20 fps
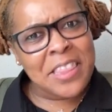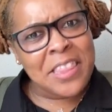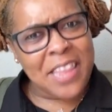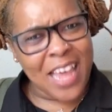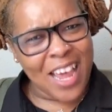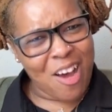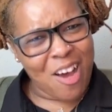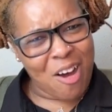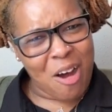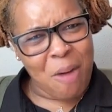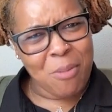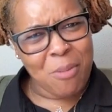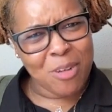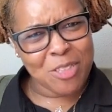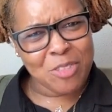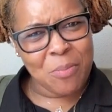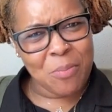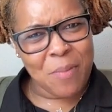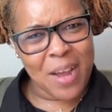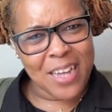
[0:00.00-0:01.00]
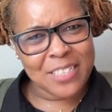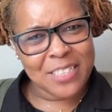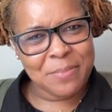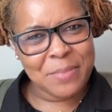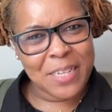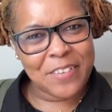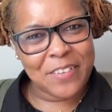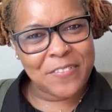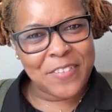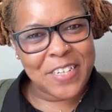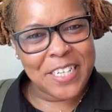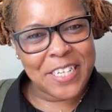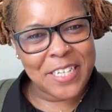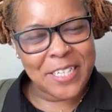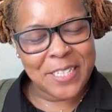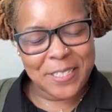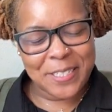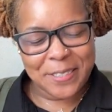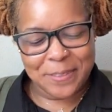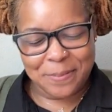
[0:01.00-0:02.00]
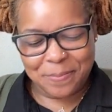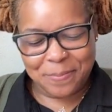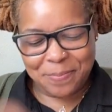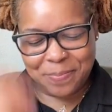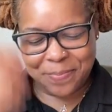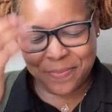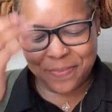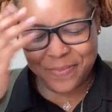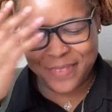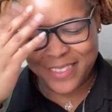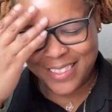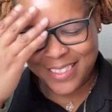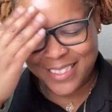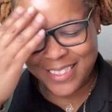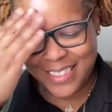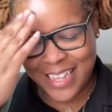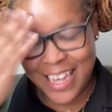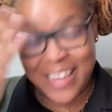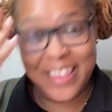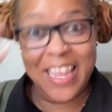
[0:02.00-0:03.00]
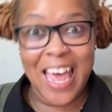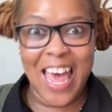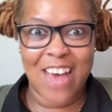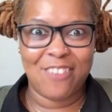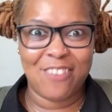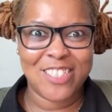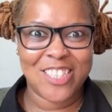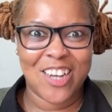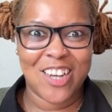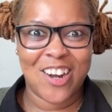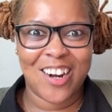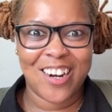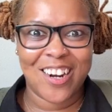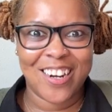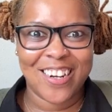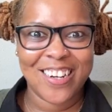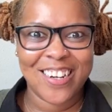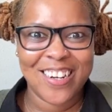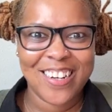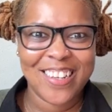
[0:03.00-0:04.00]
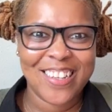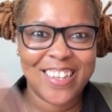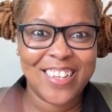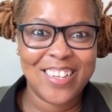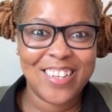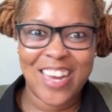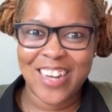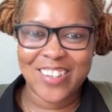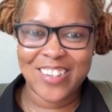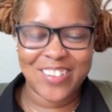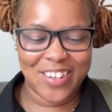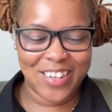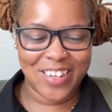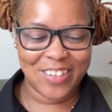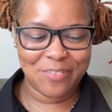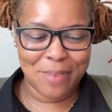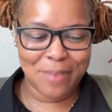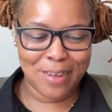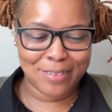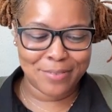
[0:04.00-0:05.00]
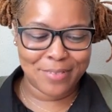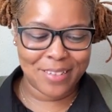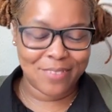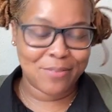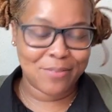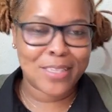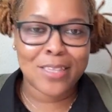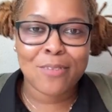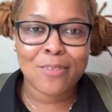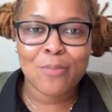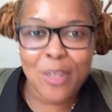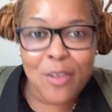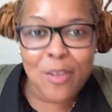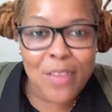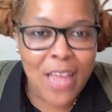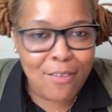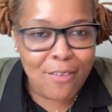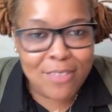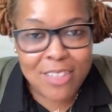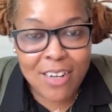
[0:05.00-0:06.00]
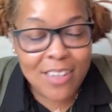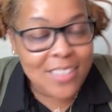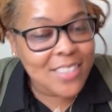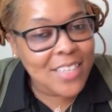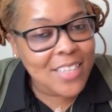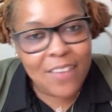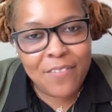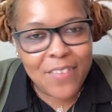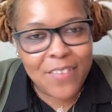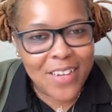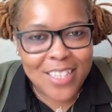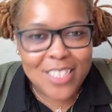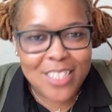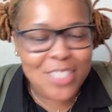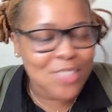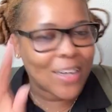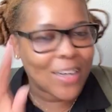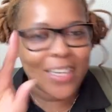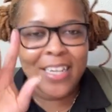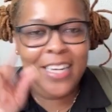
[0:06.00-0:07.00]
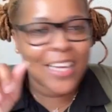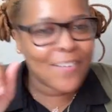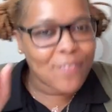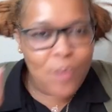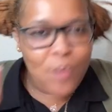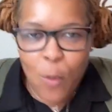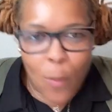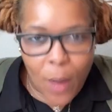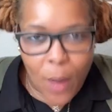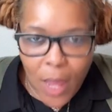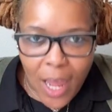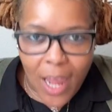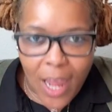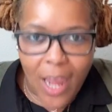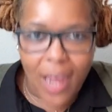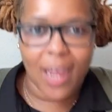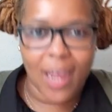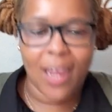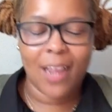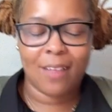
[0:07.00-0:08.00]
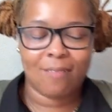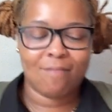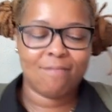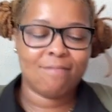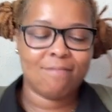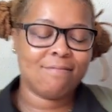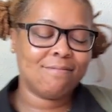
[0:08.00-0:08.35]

That almost reminds me of the Avatar. I don't know, that reminds me, but we know the Avatar is not a villain, so I didn't give it away.